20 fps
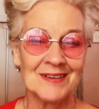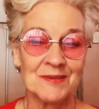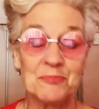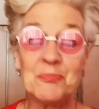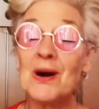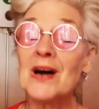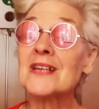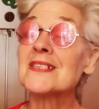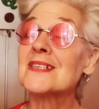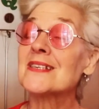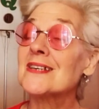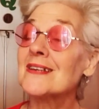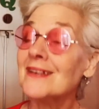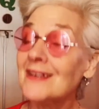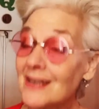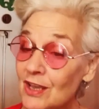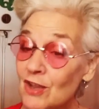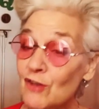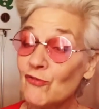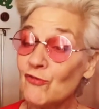But
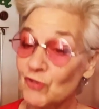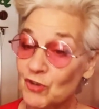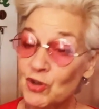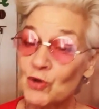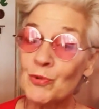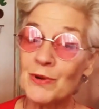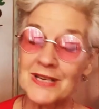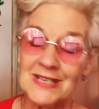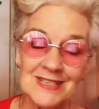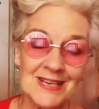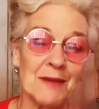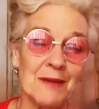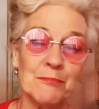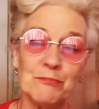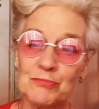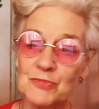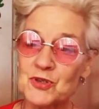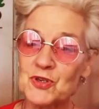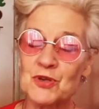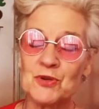if you
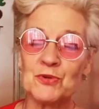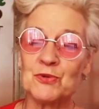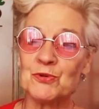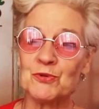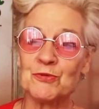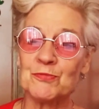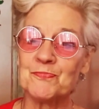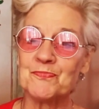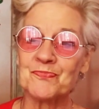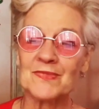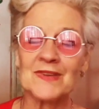attempt to